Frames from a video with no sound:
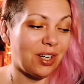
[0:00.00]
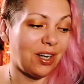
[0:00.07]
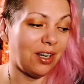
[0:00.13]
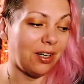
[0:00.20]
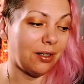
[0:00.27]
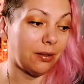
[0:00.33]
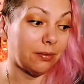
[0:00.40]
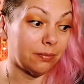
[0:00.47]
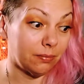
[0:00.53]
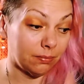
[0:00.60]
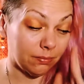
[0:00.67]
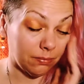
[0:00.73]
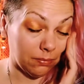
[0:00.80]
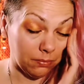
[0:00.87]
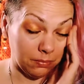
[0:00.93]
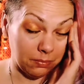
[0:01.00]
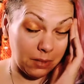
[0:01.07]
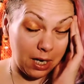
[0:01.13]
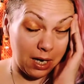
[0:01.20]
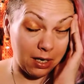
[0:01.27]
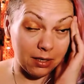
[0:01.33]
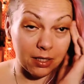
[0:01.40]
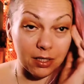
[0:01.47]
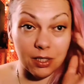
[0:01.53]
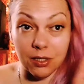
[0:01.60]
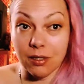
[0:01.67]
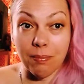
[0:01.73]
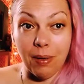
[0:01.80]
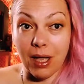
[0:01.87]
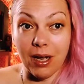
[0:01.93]
Yeah, and this is
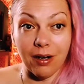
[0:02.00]
the Bay